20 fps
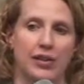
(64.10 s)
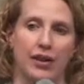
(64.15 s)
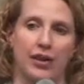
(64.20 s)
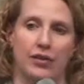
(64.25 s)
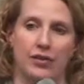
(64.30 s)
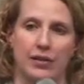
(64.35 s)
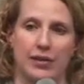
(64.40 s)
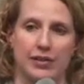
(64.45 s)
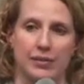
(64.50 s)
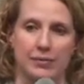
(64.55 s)

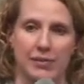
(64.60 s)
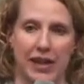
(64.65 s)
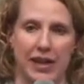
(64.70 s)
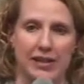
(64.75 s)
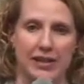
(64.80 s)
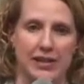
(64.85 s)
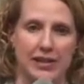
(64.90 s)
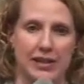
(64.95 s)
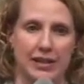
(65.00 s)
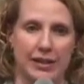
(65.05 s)
started doing some
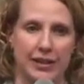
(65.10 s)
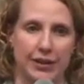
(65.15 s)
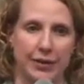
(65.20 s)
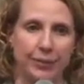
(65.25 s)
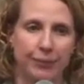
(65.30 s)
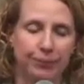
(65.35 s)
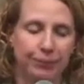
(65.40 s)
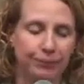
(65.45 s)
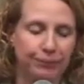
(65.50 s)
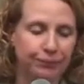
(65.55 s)

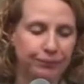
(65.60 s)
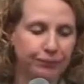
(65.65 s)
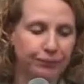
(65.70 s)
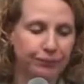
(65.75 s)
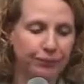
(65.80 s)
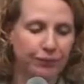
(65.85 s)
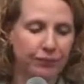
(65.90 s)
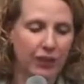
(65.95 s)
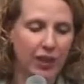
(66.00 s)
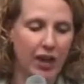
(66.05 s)
testing,
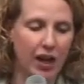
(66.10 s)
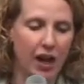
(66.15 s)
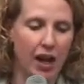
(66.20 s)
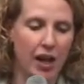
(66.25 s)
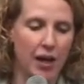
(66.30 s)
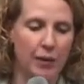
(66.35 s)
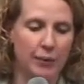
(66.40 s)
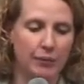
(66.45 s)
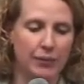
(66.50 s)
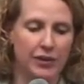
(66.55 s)

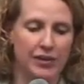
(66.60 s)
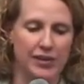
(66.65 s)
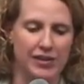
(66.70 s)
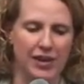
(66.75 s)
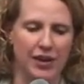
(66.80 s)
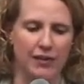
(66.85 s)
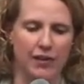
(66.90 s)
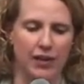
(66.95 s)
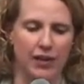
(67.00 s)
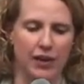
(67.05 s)

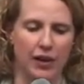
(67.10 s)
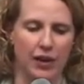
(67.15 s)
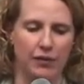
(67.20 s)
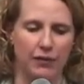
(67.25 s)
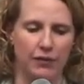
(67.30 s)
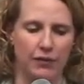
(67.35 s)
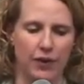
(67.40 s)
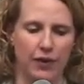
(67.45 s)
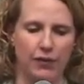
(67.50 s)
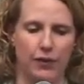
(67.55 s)
discovered
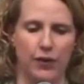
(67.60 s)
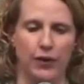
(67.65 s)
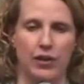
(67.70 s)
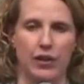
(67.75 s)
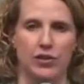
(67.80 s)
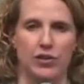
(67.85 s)
a few